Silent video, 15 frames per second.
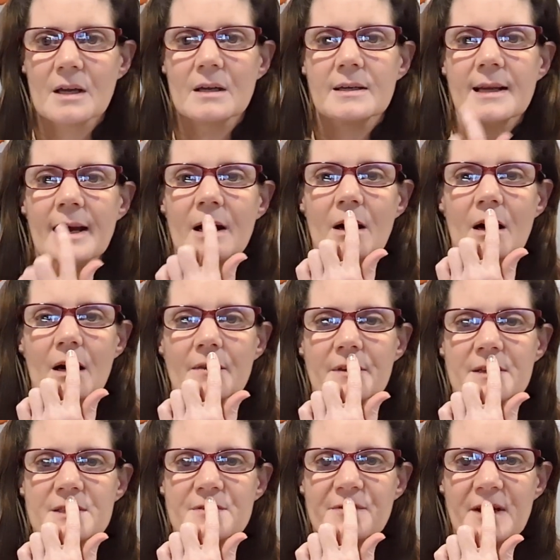Now,
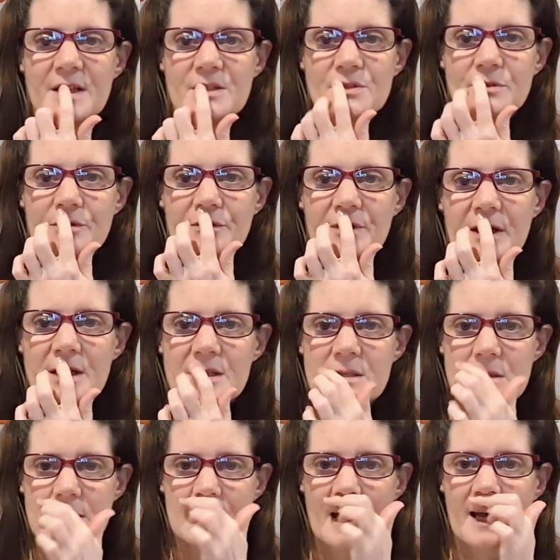there's facial
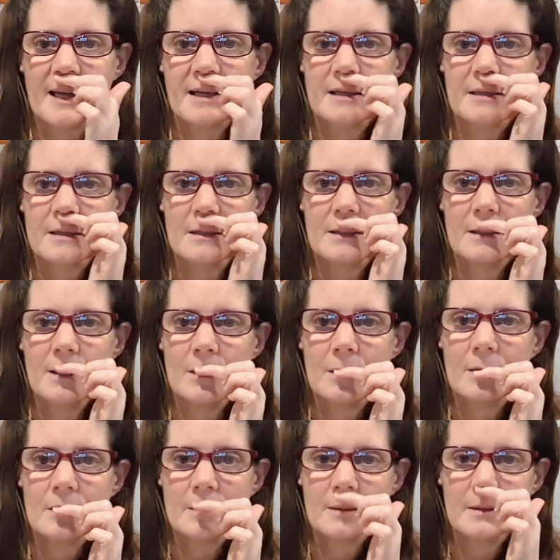features like a
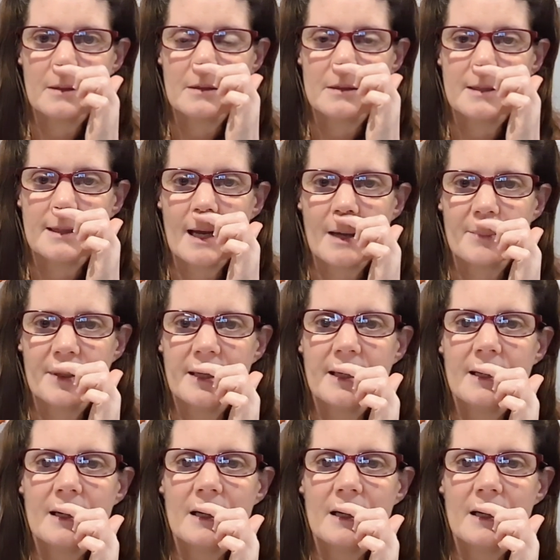long gap here,